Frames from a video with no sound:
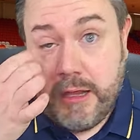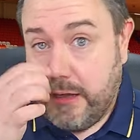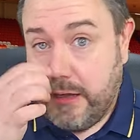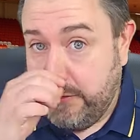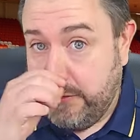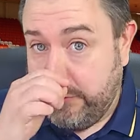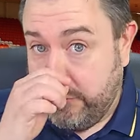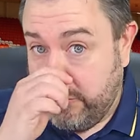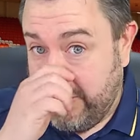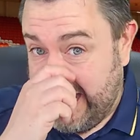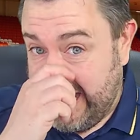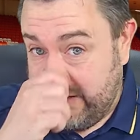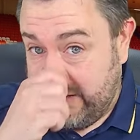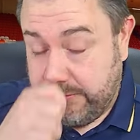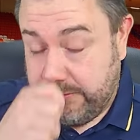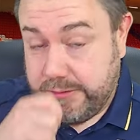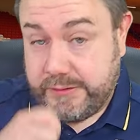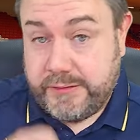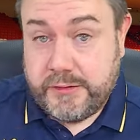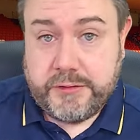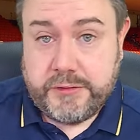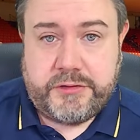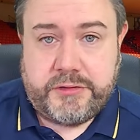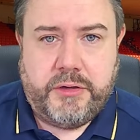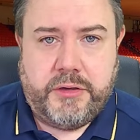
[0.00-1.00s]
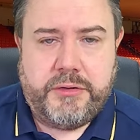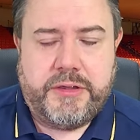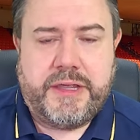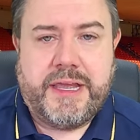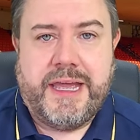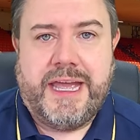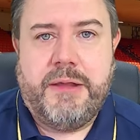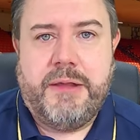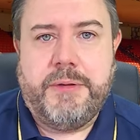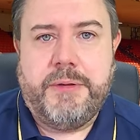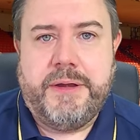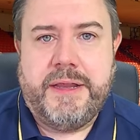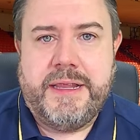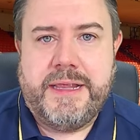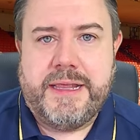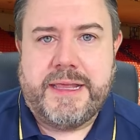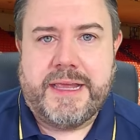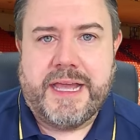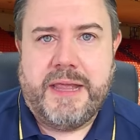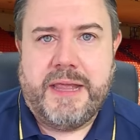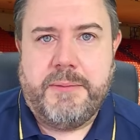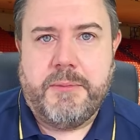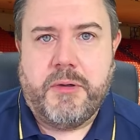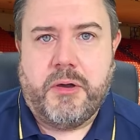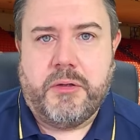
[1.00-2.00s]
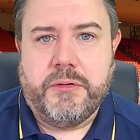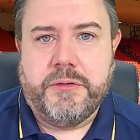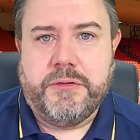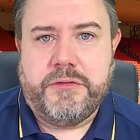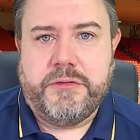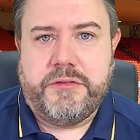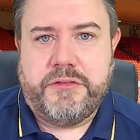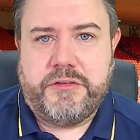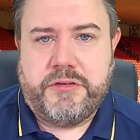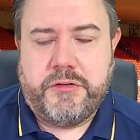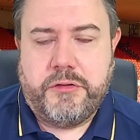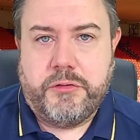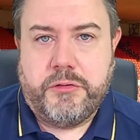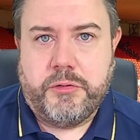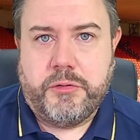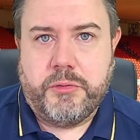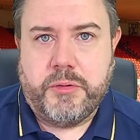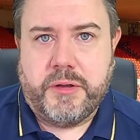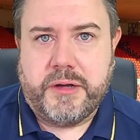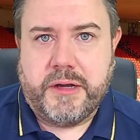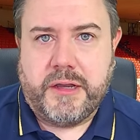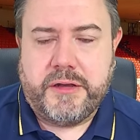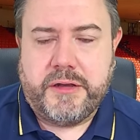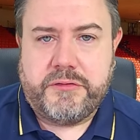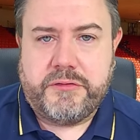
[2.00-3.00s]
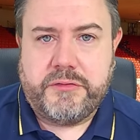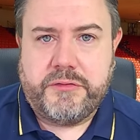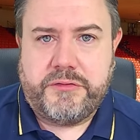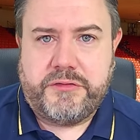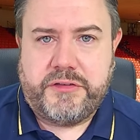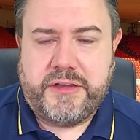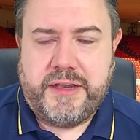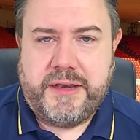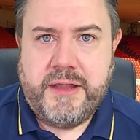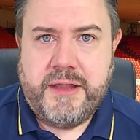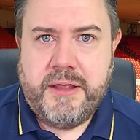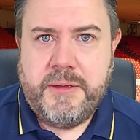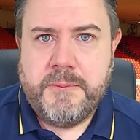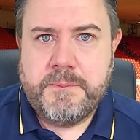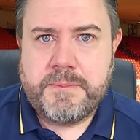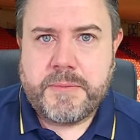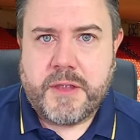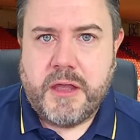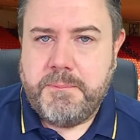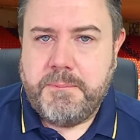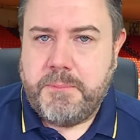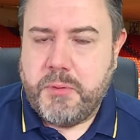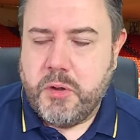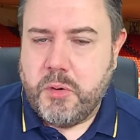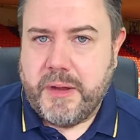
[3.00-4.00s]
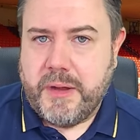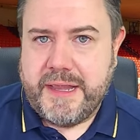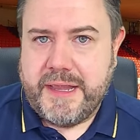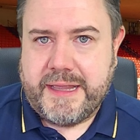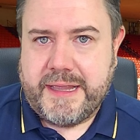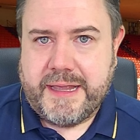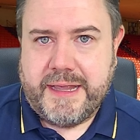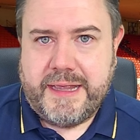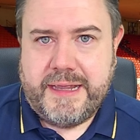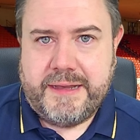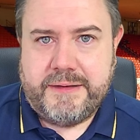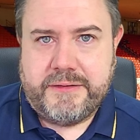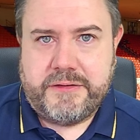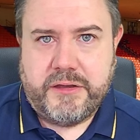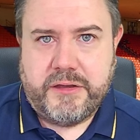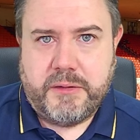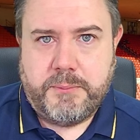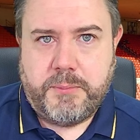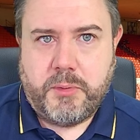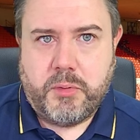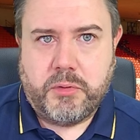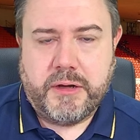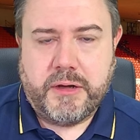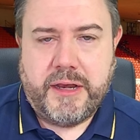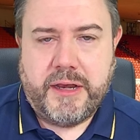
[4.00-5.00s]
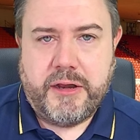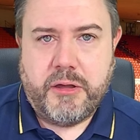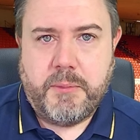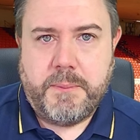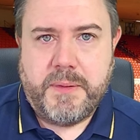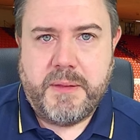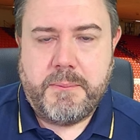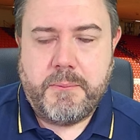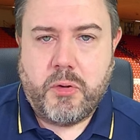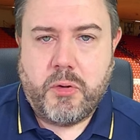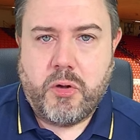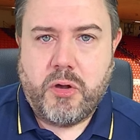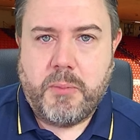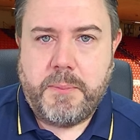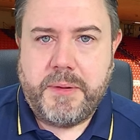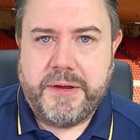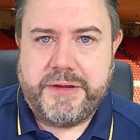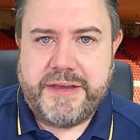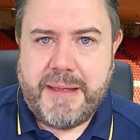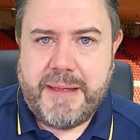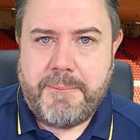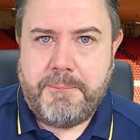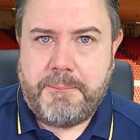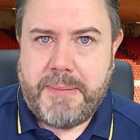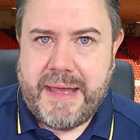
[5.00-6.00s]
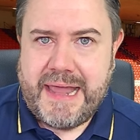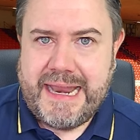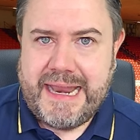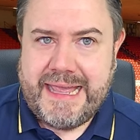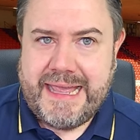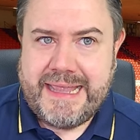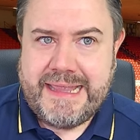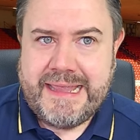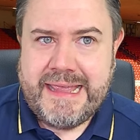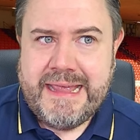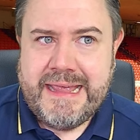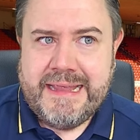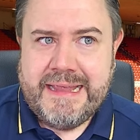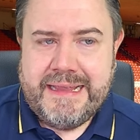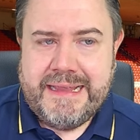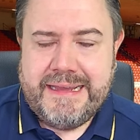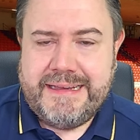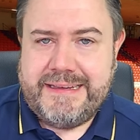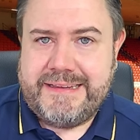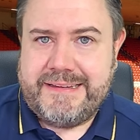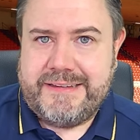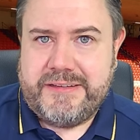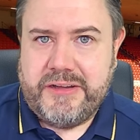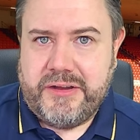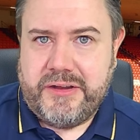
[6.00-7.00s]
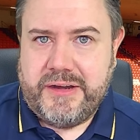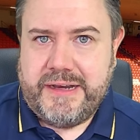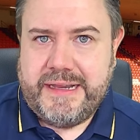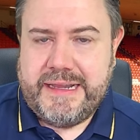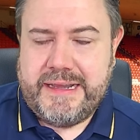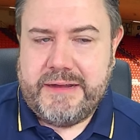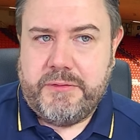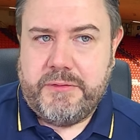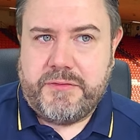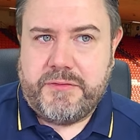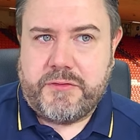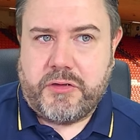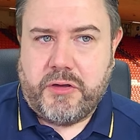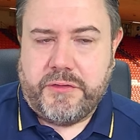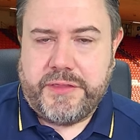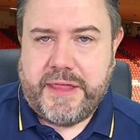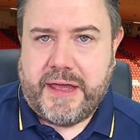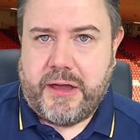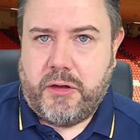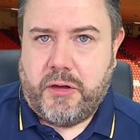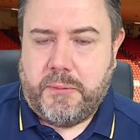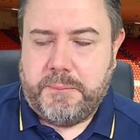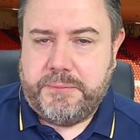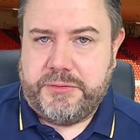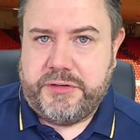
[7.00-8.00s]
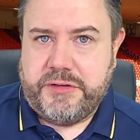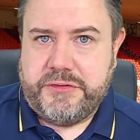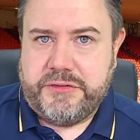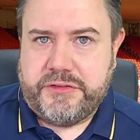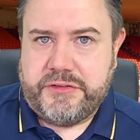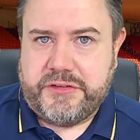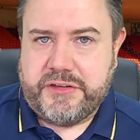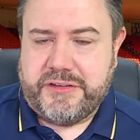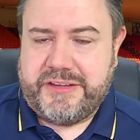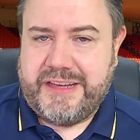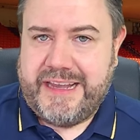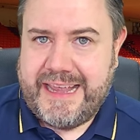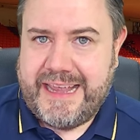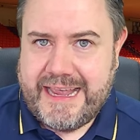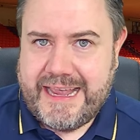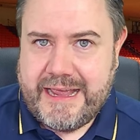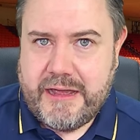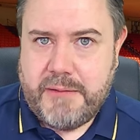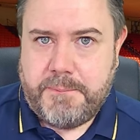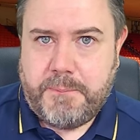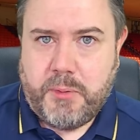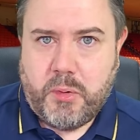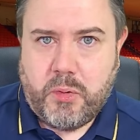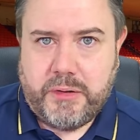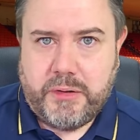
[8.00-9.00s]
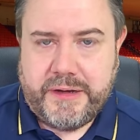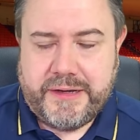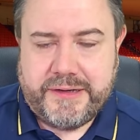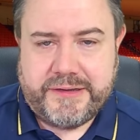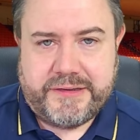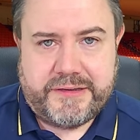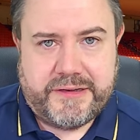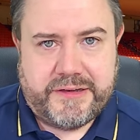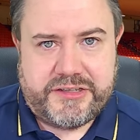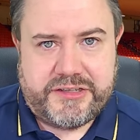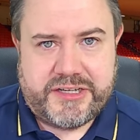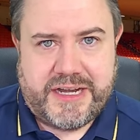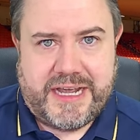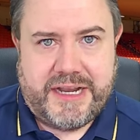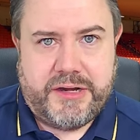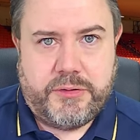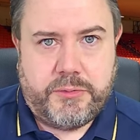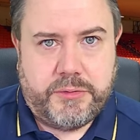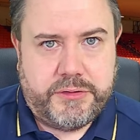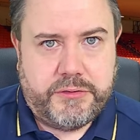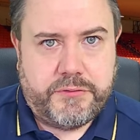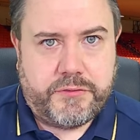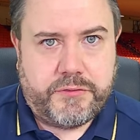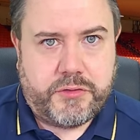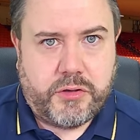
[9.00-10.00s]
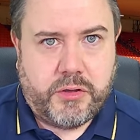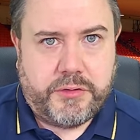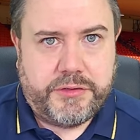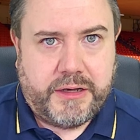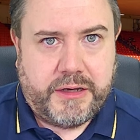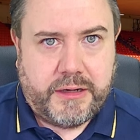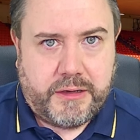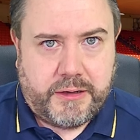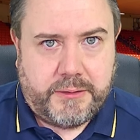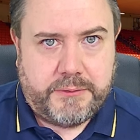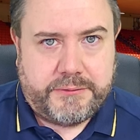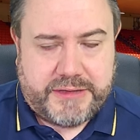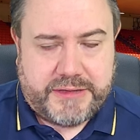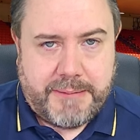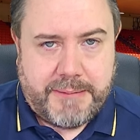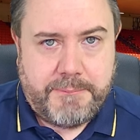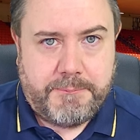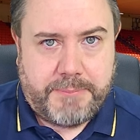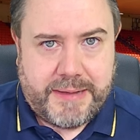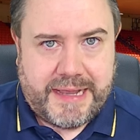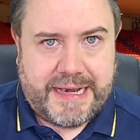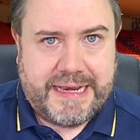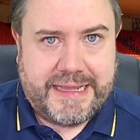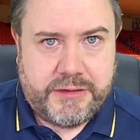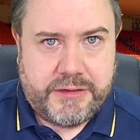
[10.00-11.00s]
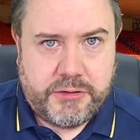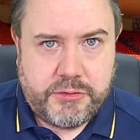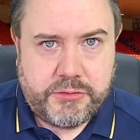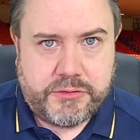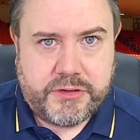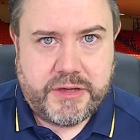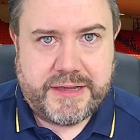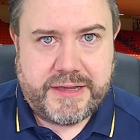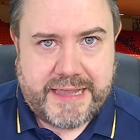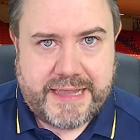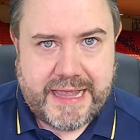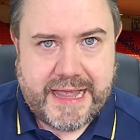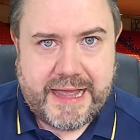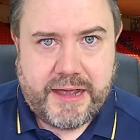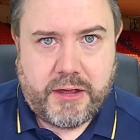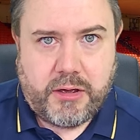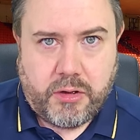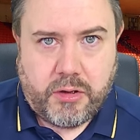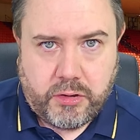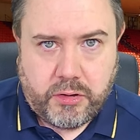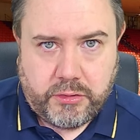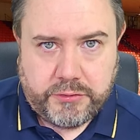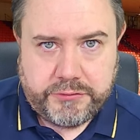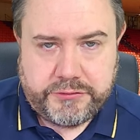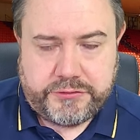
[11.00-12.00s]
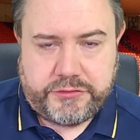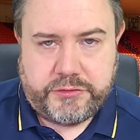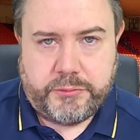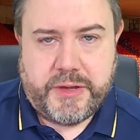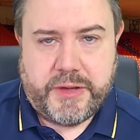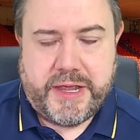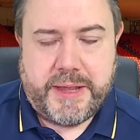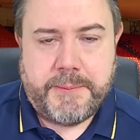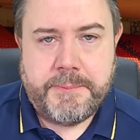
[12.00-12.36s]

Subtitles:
I thought Edwards looked okay when he came on too. I'd like to have seen Abue get into the ball a little bit more. But Dembele is certainly, we've got that option to just hit a ball into the channel when you've got the Dembele who can get onto it.